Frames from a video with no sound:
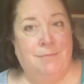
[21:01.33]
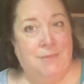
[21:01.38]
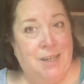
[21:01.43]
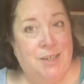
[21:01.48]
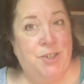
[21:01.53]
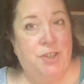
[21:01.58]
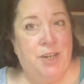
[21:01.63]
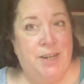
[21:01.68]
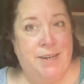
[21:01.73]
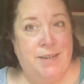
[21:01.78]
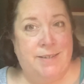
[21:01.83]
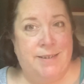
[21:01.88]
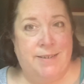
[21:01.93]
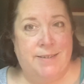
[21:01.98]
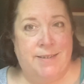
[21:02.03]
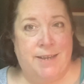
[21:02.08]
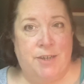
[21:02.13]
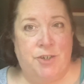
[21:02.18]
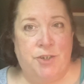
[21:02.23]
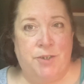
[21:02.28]
channeling
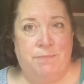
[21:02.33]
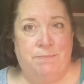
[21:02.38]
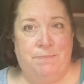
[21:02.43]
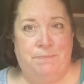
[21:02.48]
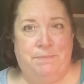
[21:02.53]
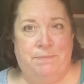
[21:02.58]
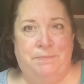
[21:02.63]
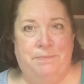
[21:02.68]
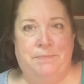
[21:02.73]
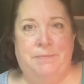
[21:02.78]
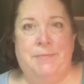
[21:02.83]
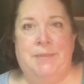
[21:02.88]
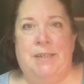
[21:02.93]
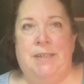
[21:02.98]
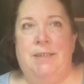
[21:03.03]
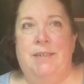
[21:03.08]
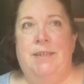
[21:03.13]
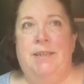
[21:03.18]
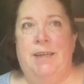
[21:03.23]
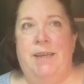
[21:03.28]
session.
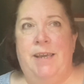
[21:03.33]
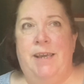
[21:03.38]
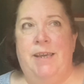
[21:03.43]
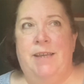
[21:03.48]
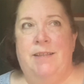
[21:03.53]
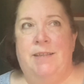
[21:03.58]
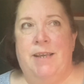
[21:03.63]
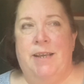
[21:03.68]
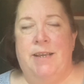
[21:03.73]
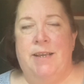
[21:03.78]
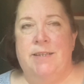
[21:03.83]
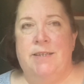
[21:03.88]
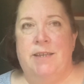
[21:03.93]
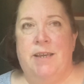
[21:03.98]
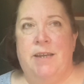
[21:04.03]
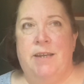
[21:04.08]
And like I said,